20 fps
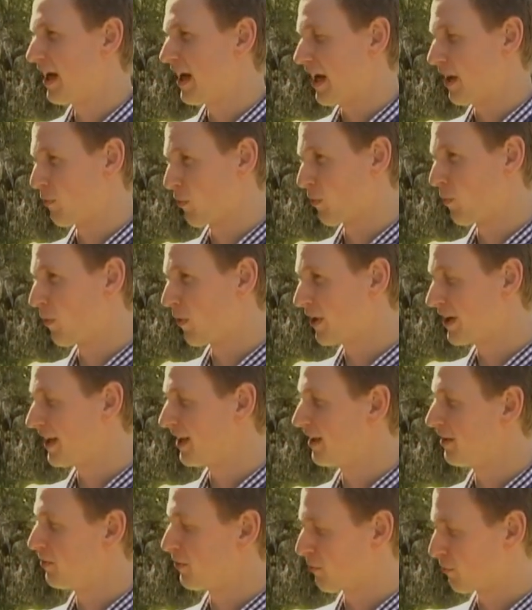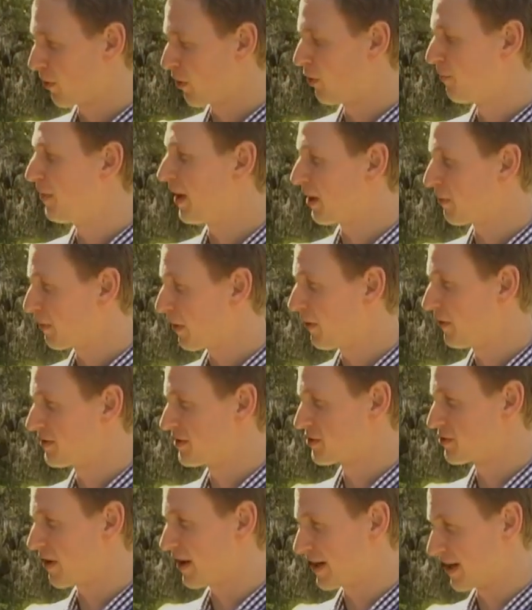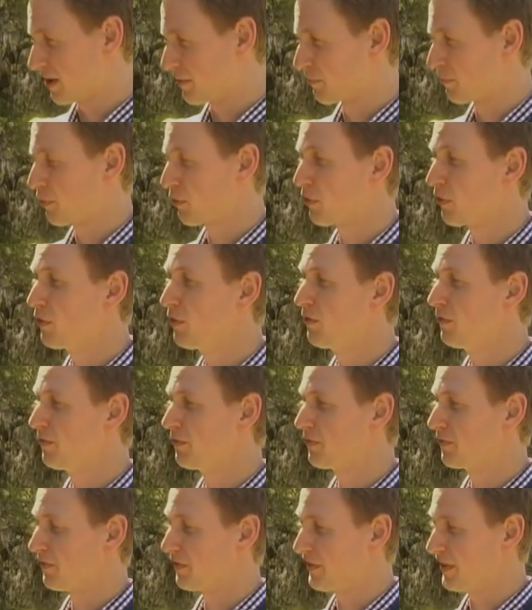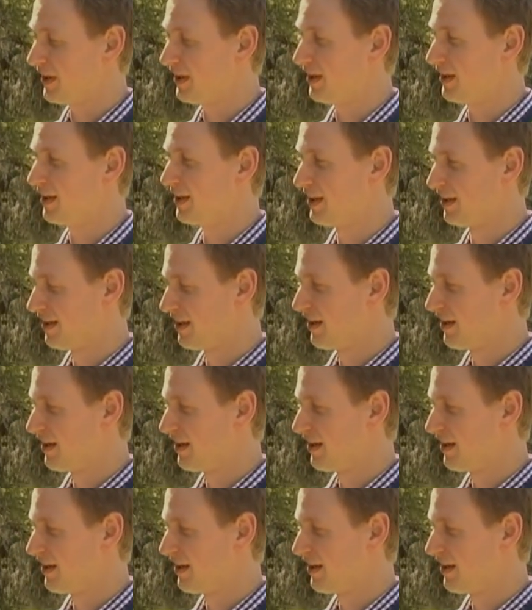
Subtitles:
and we're working road by road to try to improve the